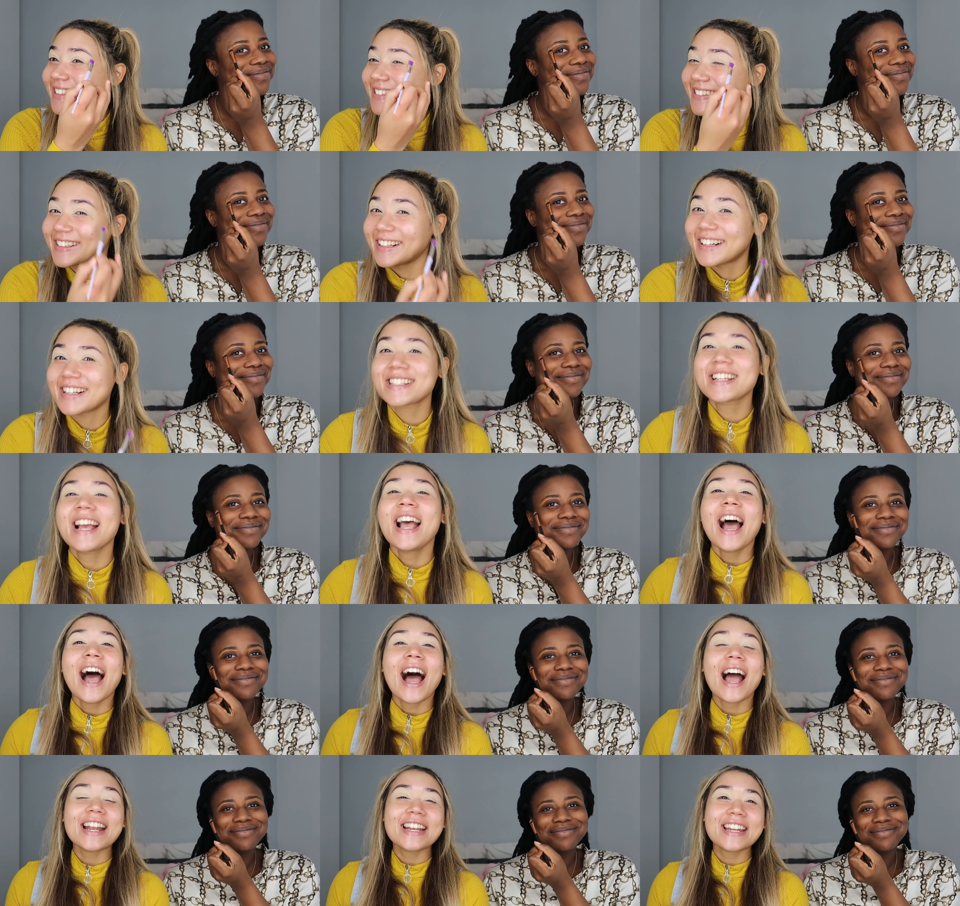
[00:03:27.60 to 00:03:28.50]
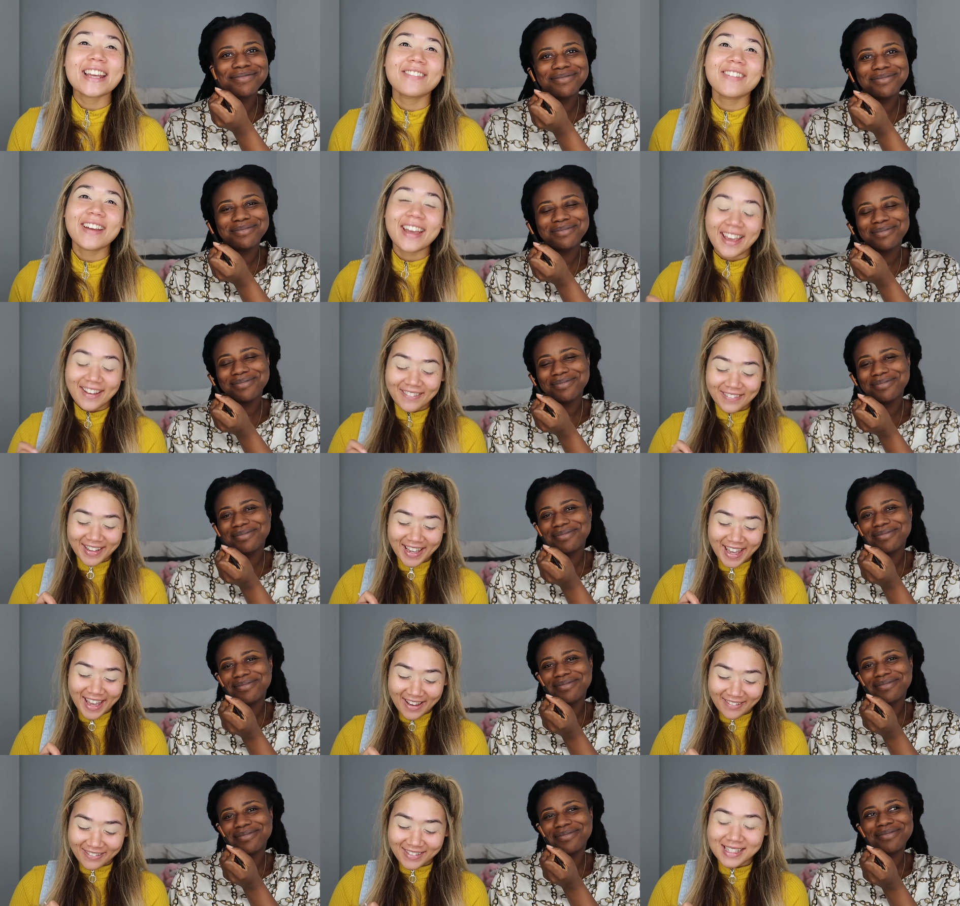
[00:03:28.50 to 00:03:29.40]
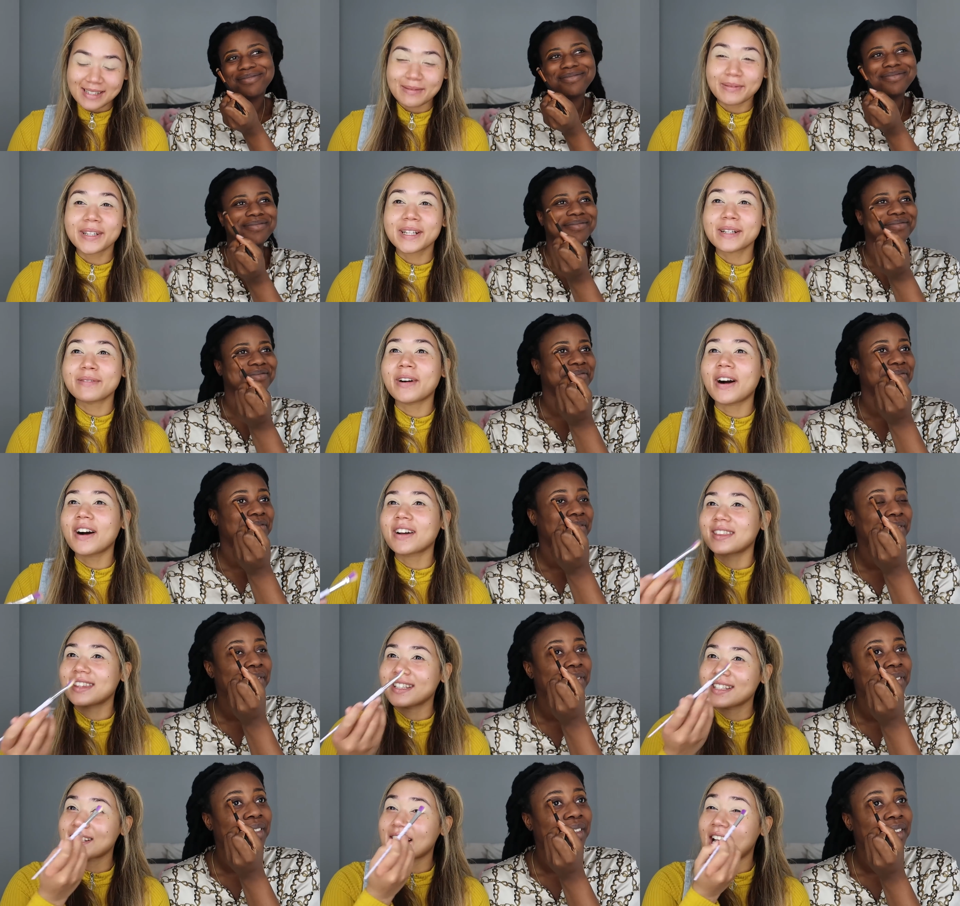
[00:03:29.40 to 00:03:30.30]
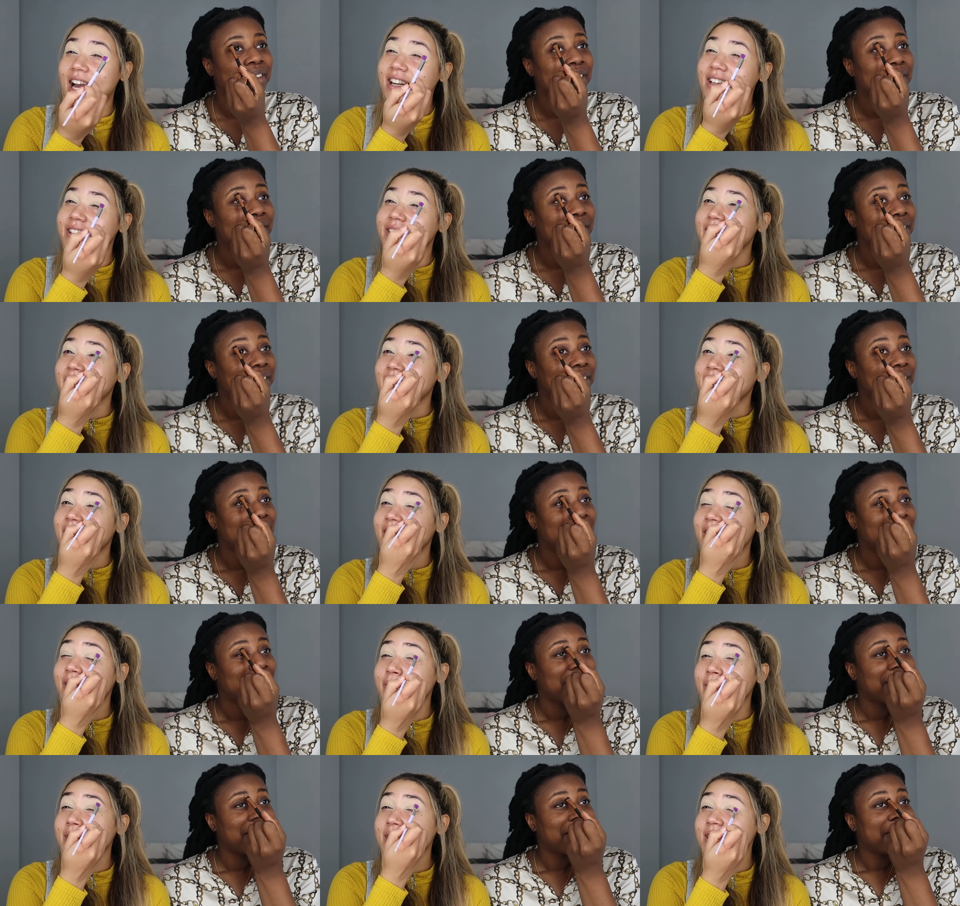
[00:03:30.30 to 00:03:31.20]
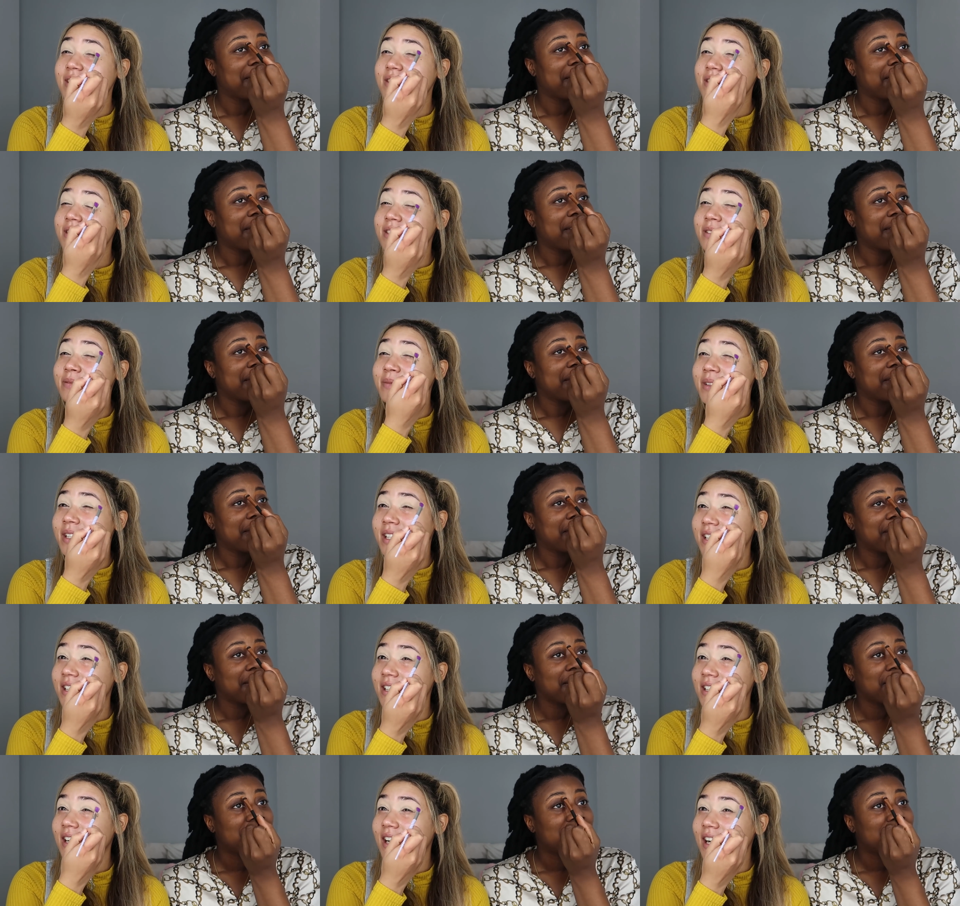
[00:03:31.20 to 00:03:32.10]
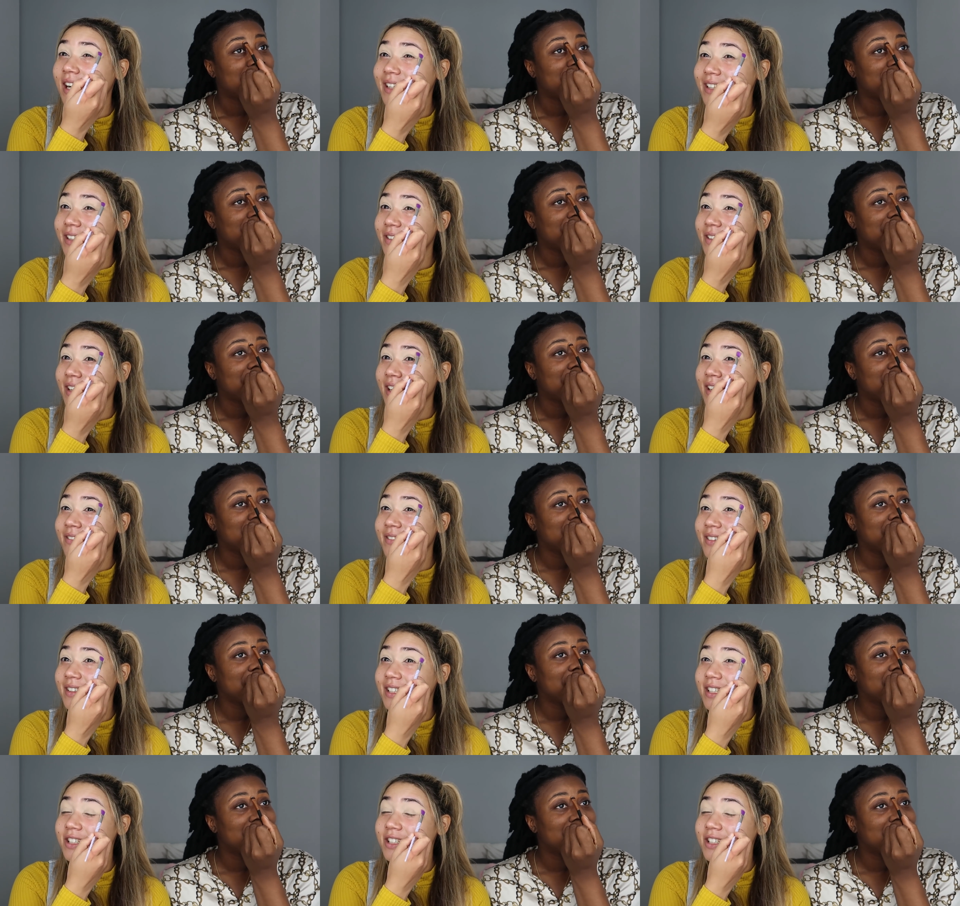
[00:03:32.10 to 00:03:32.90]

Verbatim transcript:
Speaker 1: oh gosh i never ever ever speak about this kind of thing on my social media i don't ever